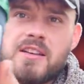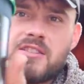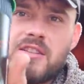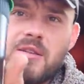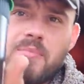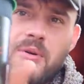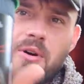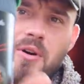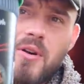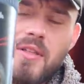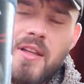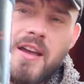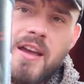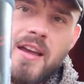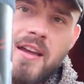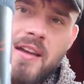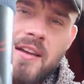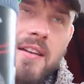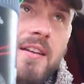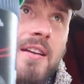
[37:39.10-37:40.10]
that's the pot
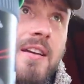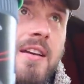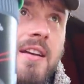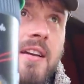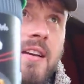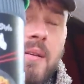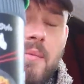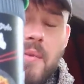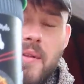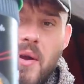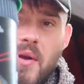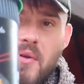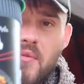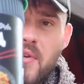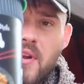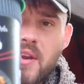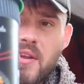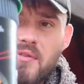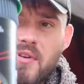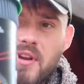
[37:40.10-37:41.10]
there. They're
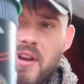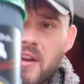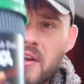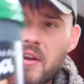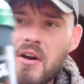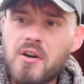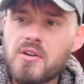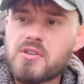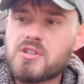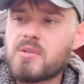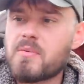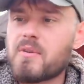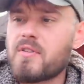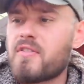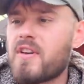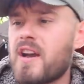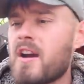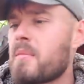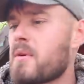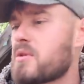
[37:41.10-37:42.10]
really, really nice, to be
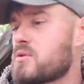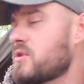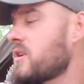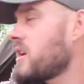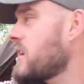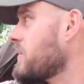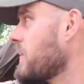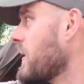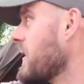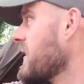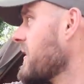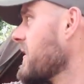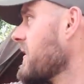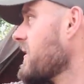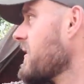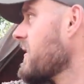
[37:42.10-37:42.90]
fair. How much were they, mate?